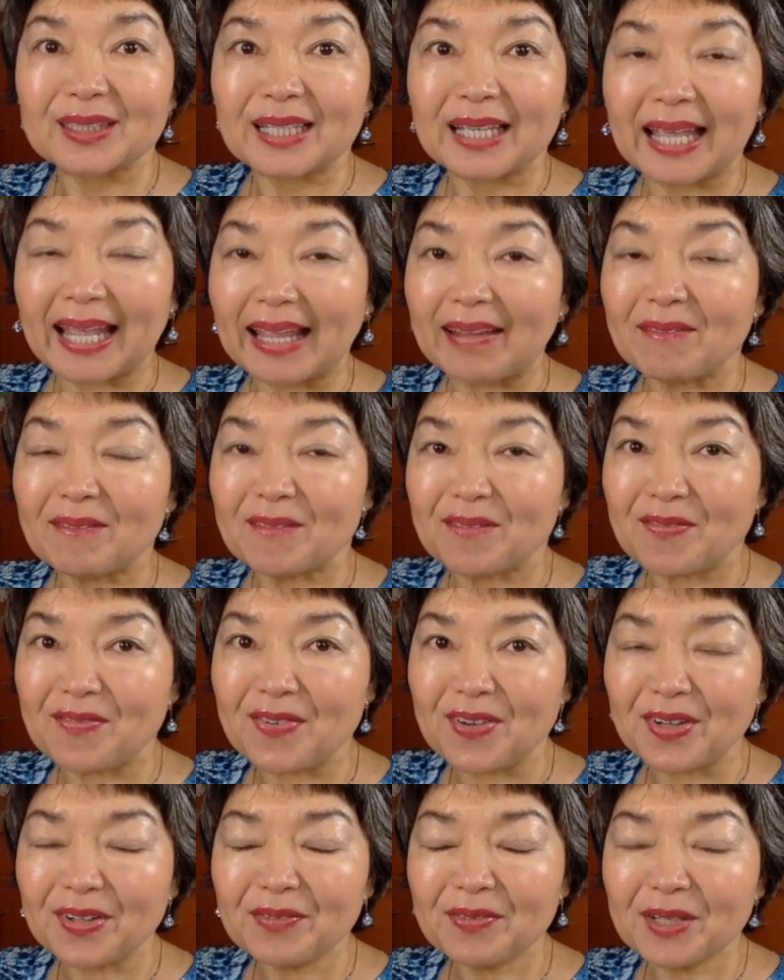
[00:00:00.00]
and
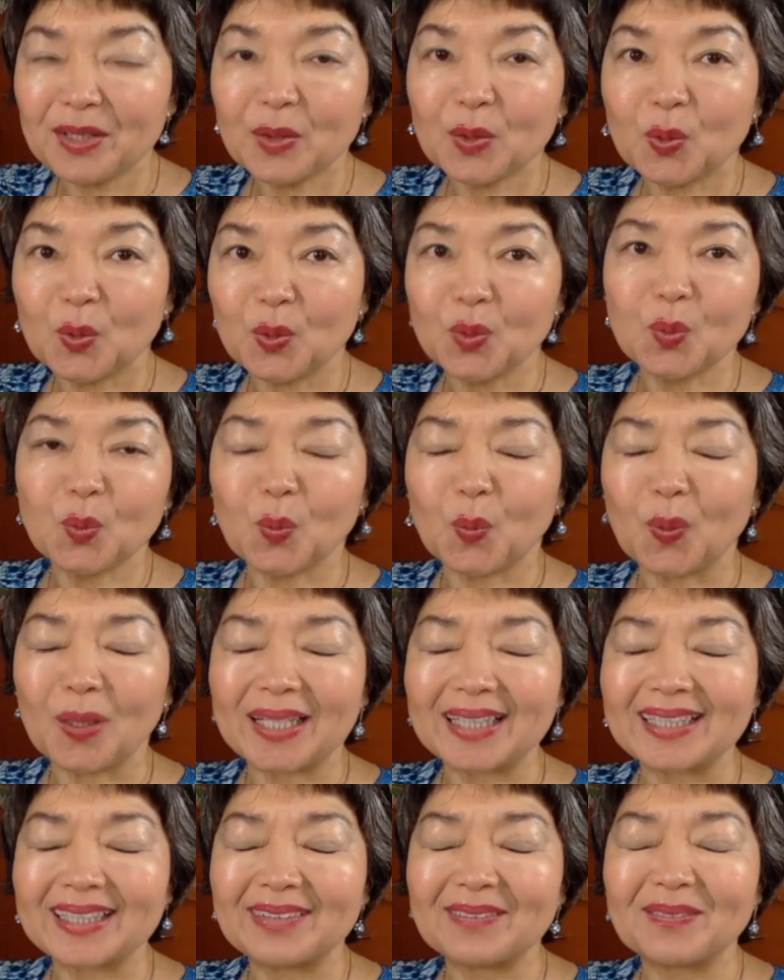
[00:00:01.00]
very, very good
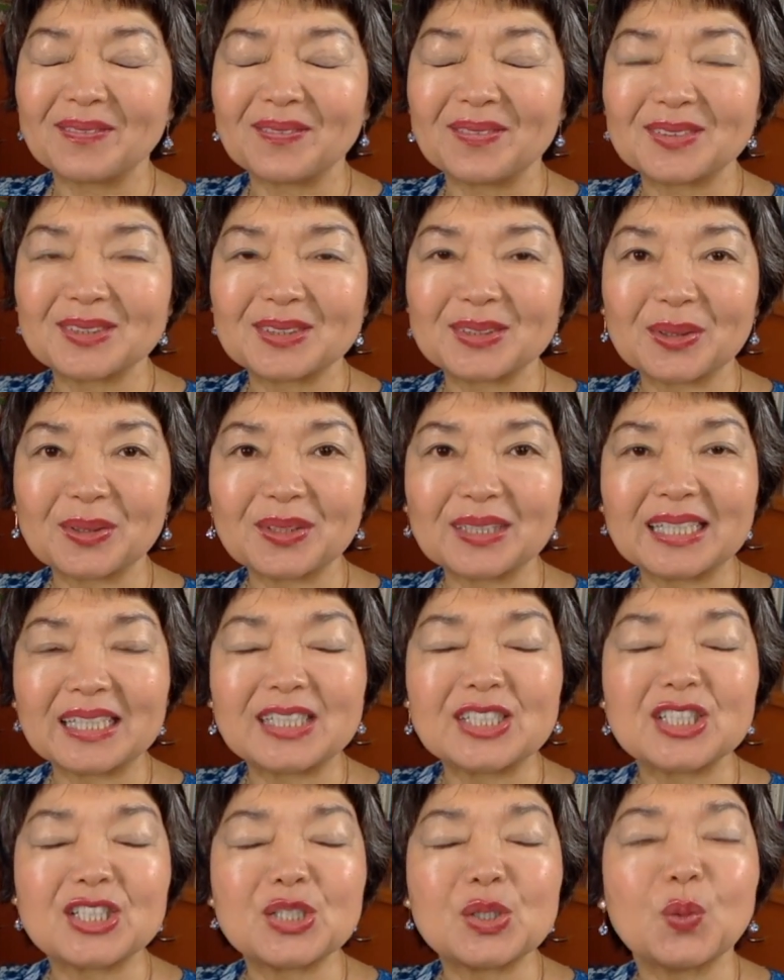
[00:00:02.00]
one. So, and
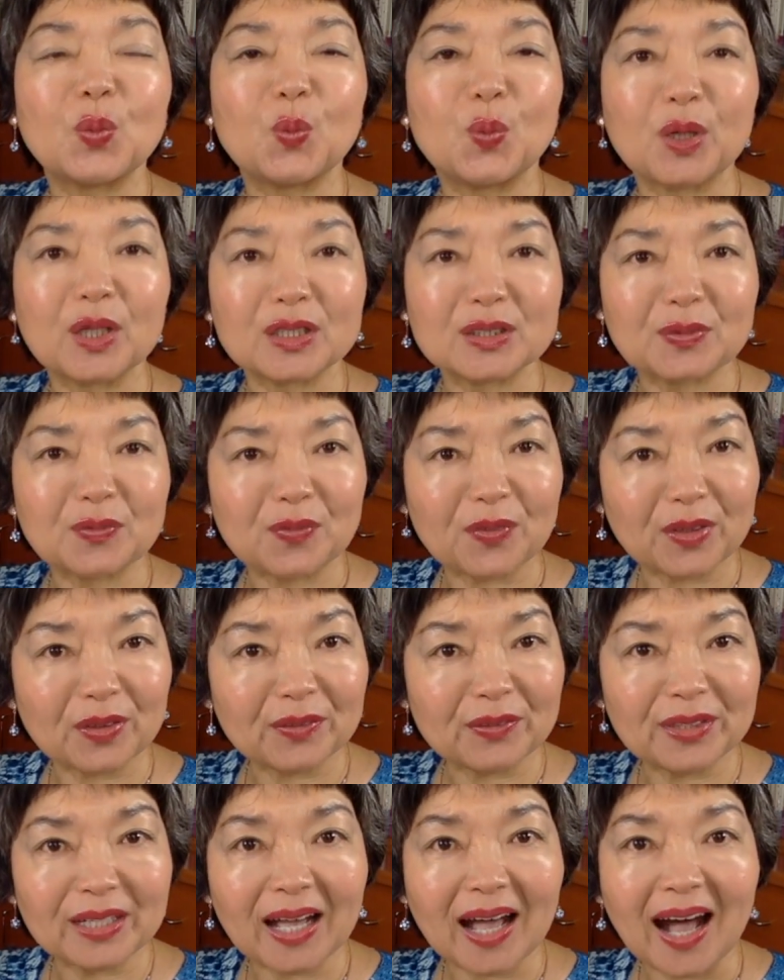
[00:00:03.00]
she works very,
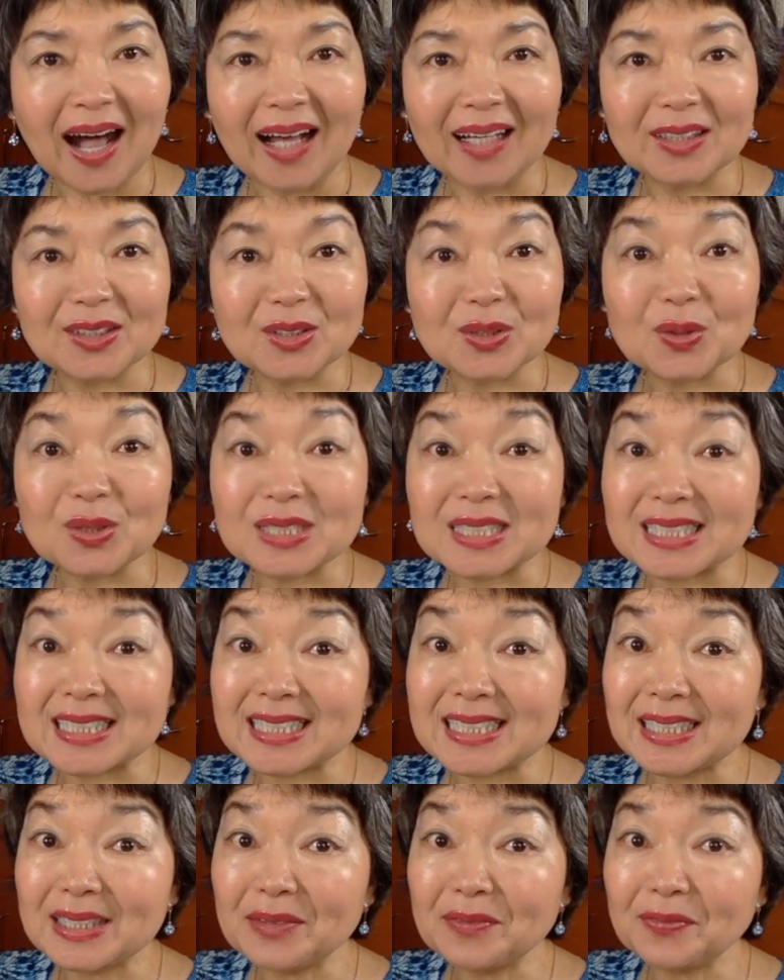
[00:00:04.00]
very hard. So,
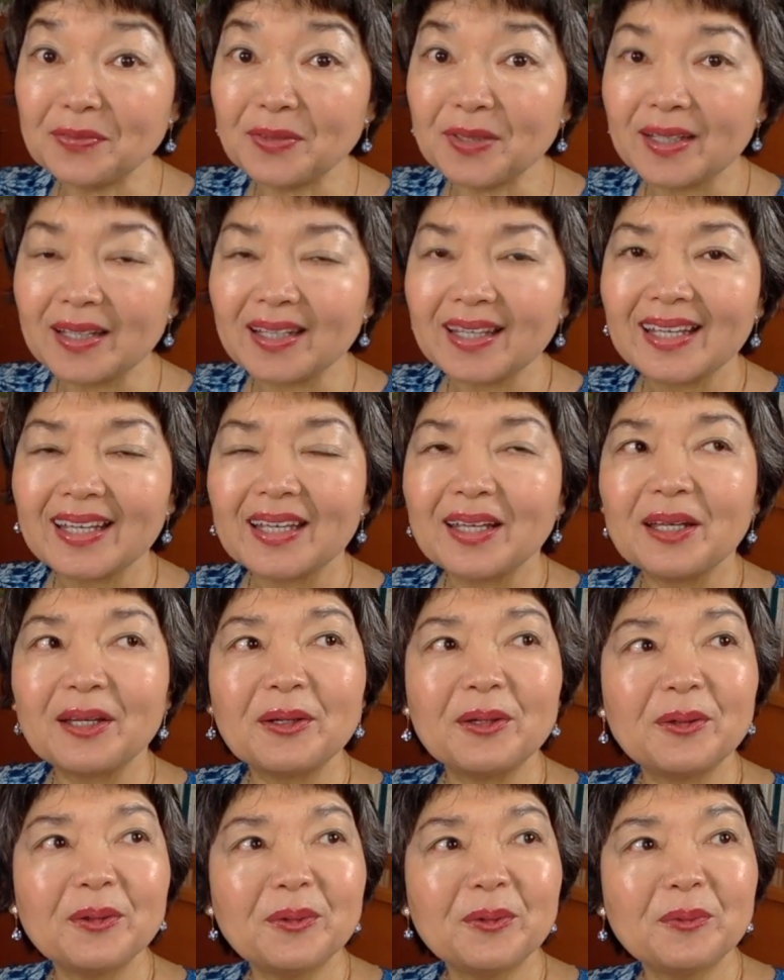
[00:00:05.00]
chief
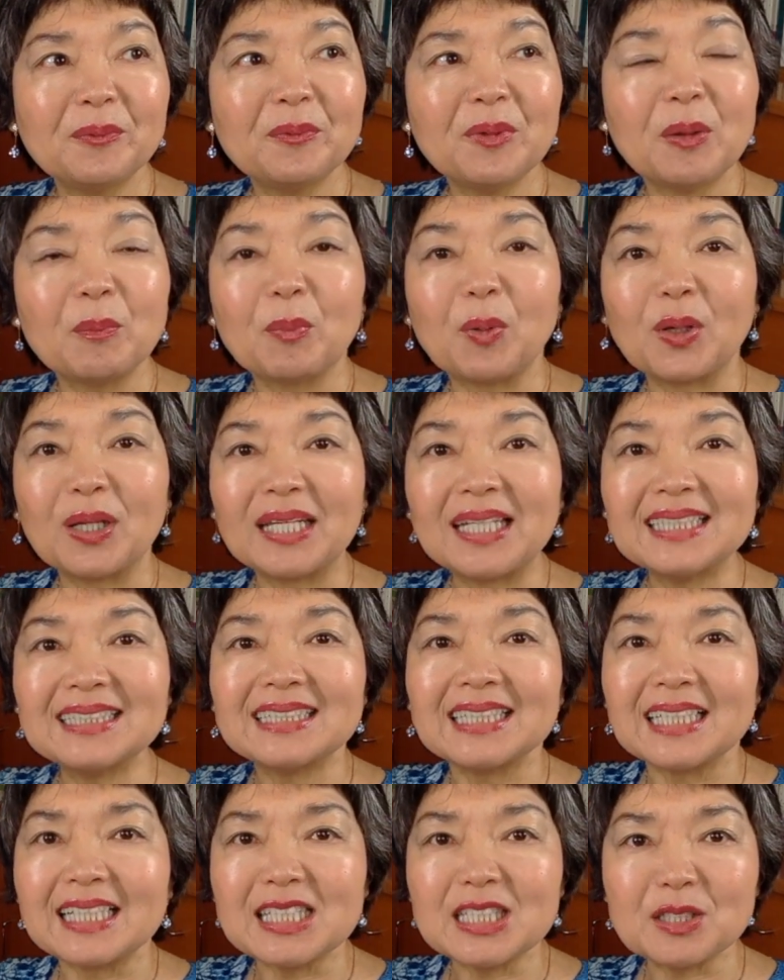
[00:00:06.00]
police
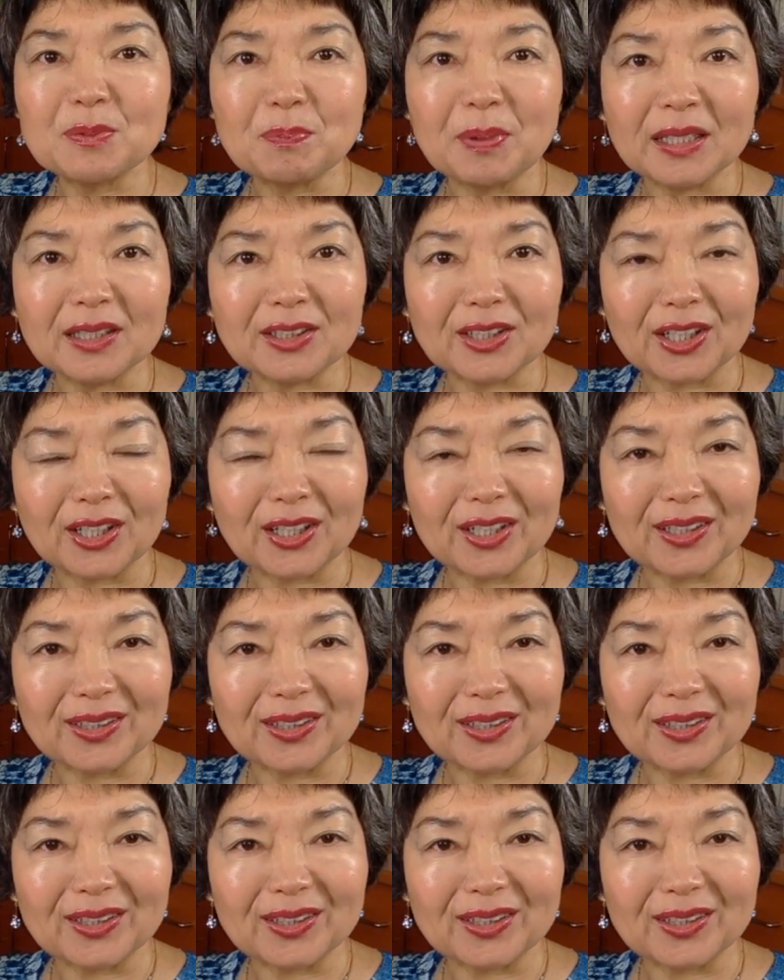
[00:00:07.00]
inspector.